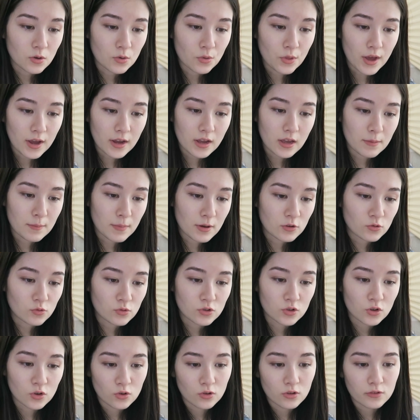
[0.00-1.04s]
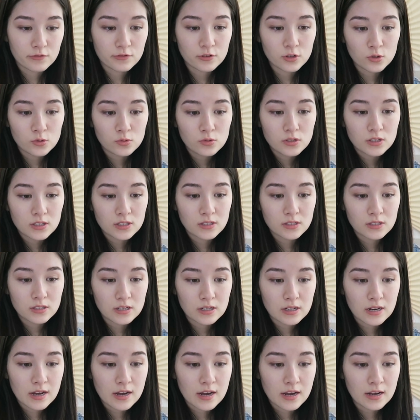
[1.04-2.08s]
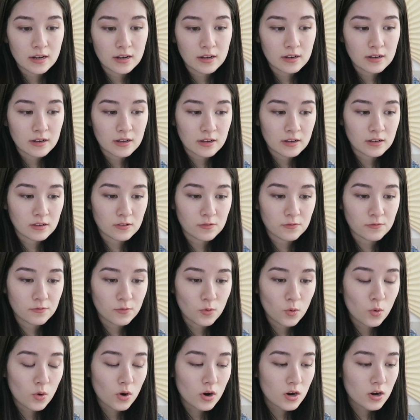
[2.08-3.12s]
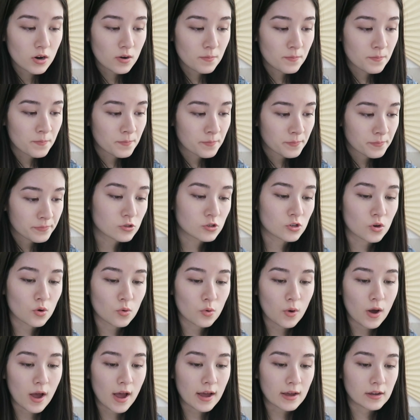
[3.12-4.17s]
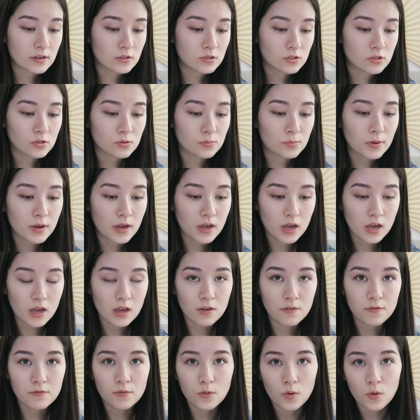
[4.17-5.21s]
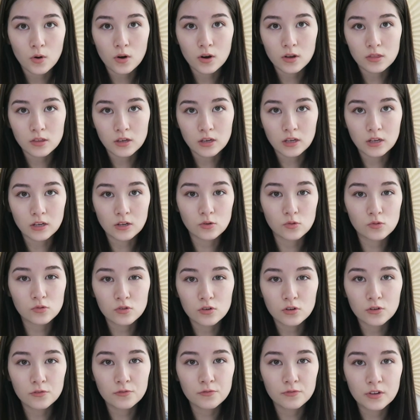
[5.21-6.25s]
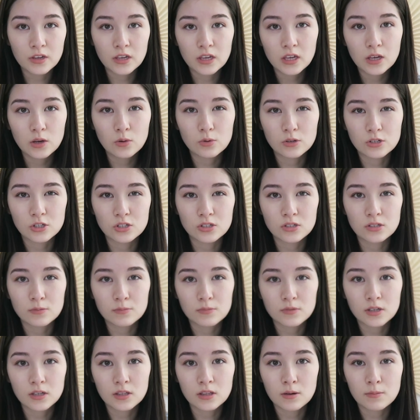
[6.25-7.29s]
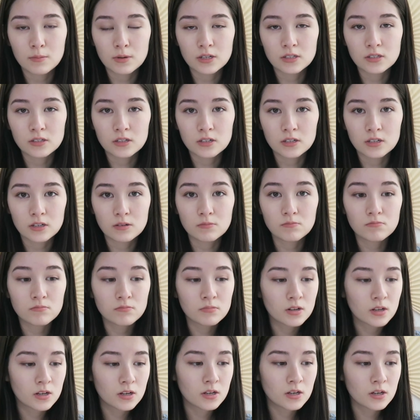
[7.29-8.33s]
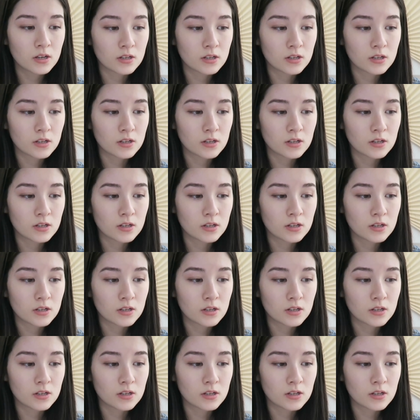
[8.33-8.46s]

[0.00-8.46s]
So that came out to a total of $269.94. I also had to pay for the user fee, which is something that my city